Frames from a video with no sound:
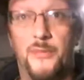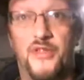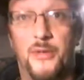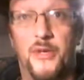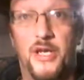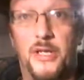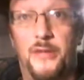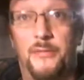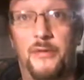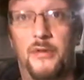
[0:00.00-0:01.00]
pipes I
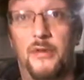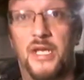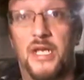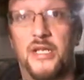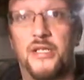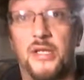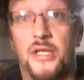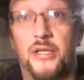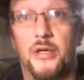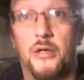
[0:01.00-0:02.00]
made that
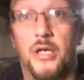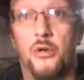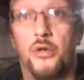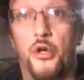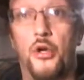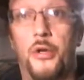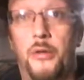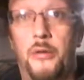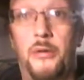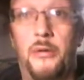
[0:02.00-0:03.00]
actually turned out
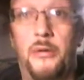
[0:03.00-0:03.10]
good,